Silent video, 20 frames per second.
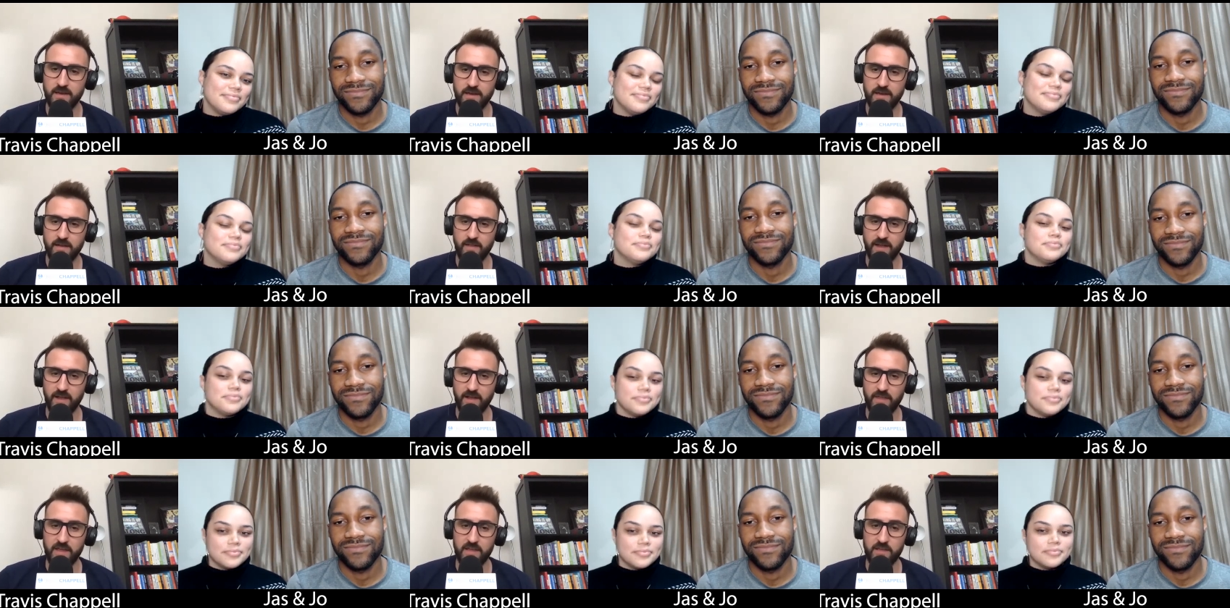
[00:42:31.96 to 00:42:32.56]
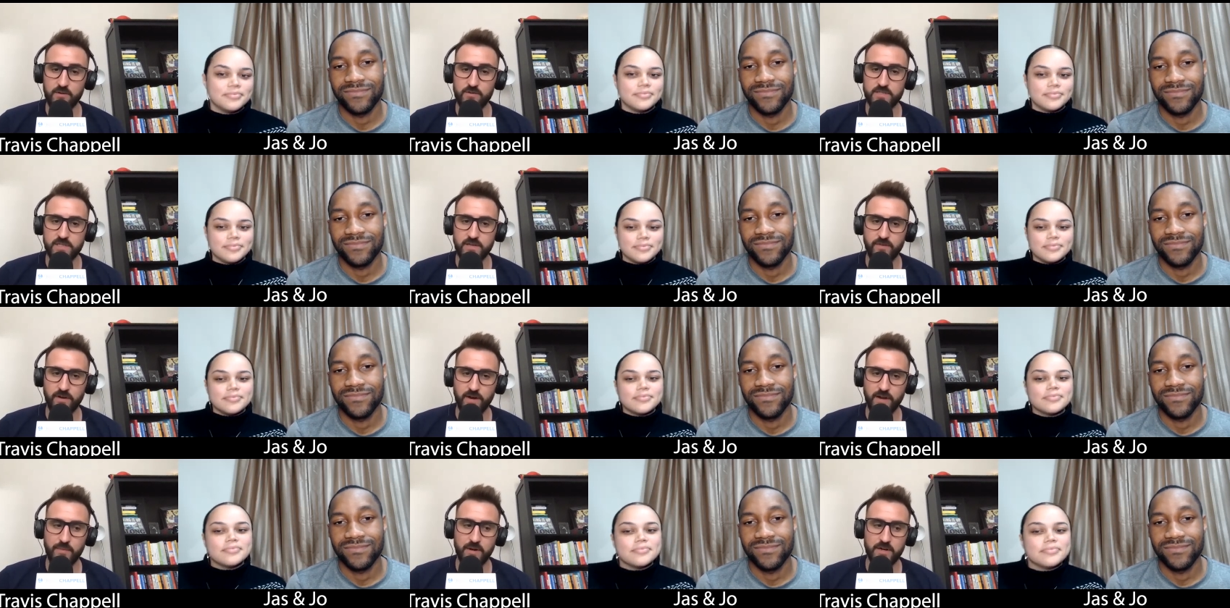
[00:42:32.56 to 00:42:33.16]
Speaker 1: Like they use it
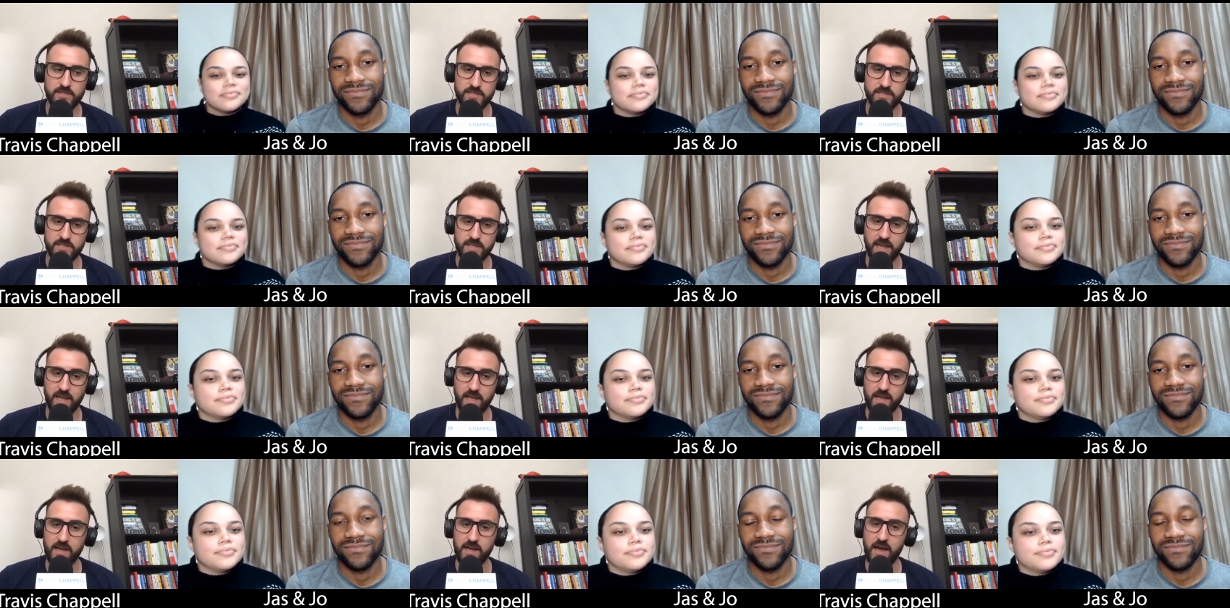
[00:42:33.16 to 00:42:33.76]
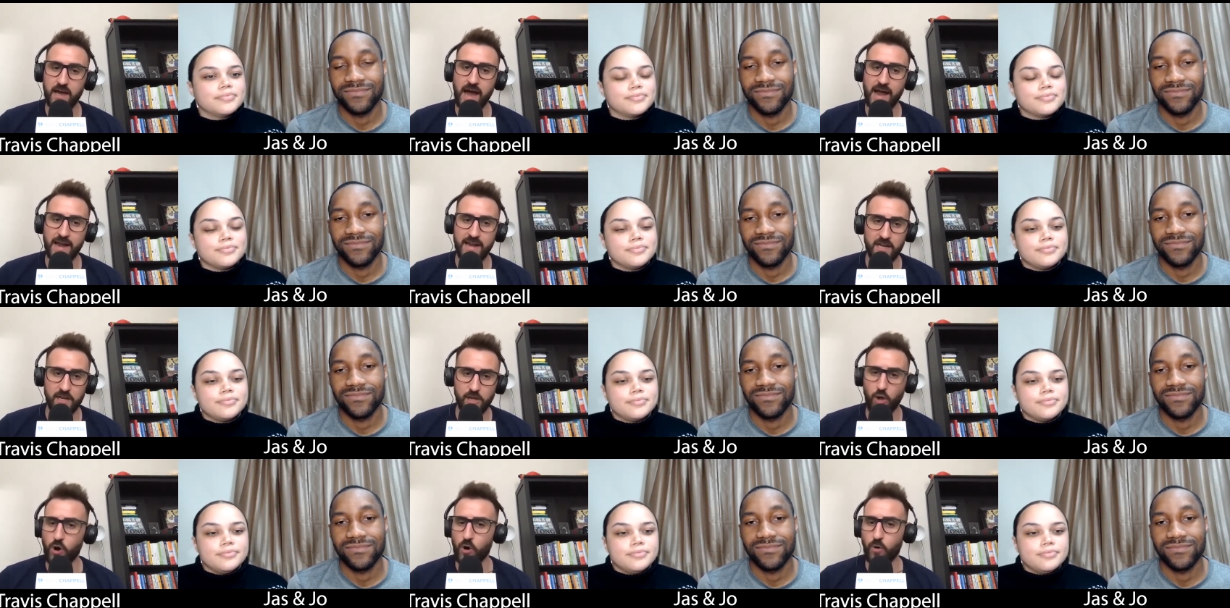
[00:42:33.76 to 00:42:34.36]
very much as like, a, I need to
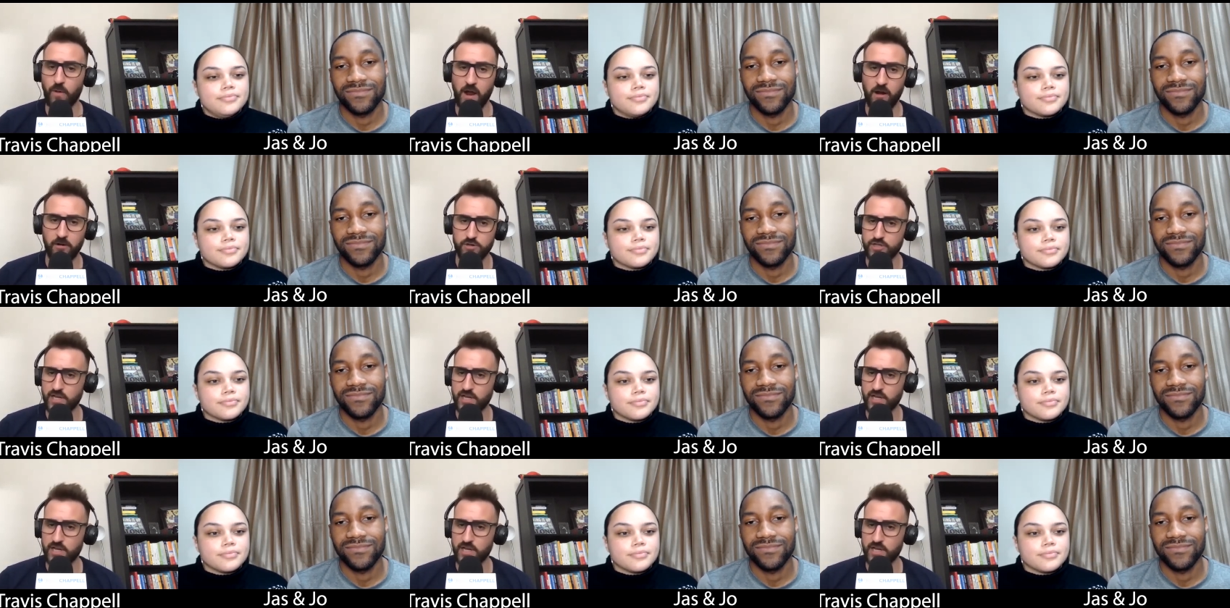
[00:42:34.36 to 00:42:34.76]
go around, shake